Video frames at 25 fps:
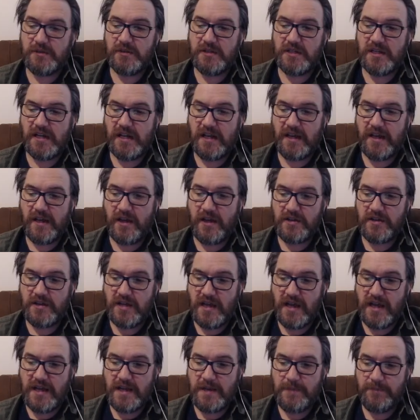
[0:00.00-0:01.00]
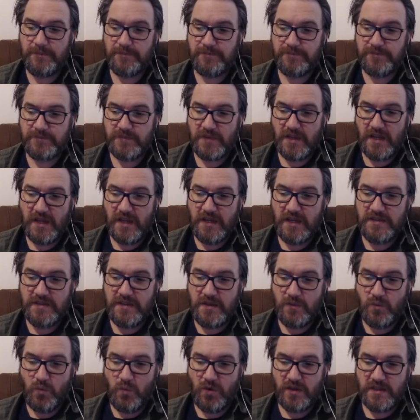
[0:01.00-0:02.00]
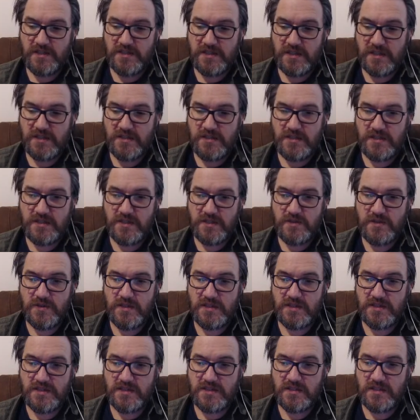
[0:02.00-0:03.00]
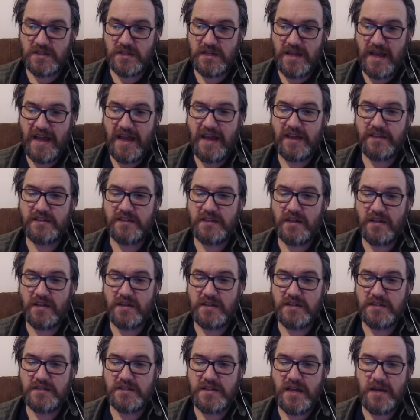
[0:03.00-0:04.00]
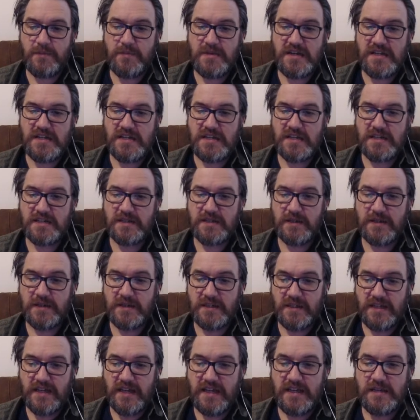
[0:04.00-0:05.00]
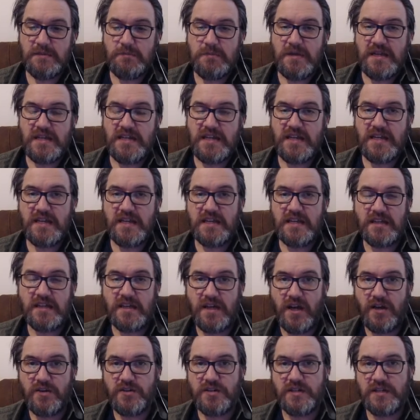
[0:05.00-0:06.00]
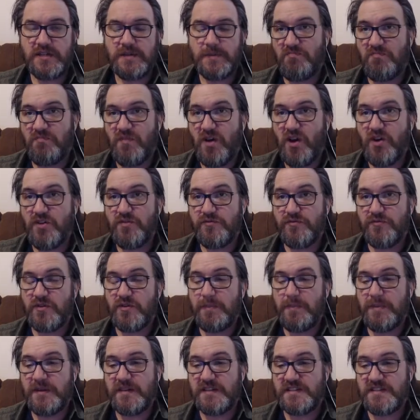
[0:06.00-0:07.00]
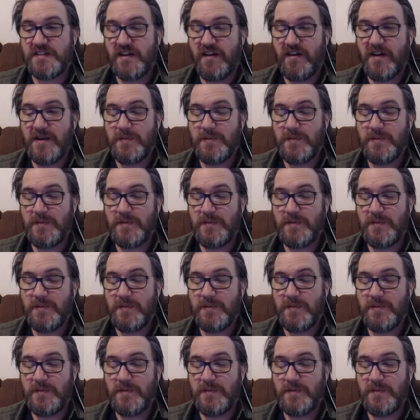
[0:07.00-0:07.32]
Then I'm going to click OK. And then what it's going to do is it's going to analyze that media in Media Encoder. Over a bit of